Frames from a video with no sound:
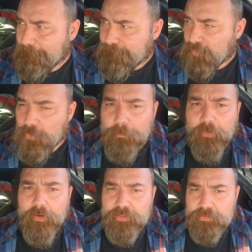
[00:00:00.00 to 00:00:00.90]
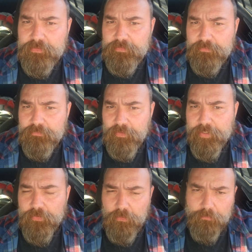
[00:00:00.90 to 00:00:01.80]
your boss, right?
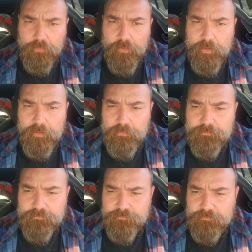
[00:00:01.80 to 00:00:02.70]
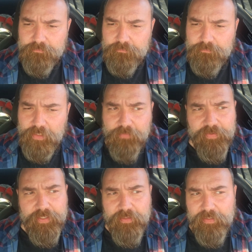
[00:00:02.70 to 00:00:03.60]
Your employer. Every
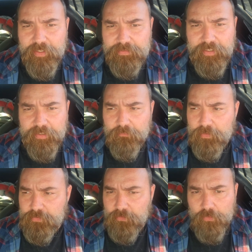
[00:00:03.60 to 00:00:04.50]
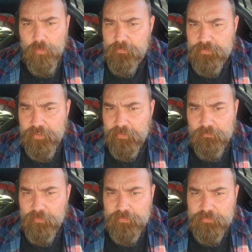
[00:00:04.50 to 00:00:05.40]
day the guy's taking risks or the woman's taking
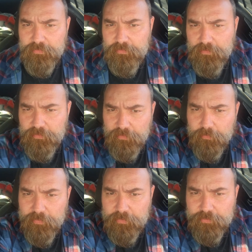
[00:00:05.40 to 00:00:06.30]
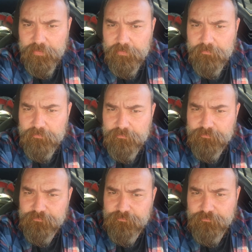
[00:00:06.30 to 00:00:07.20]
risks doing this shit,
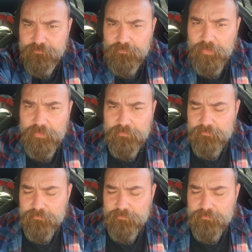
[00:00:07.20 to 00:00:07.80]
right?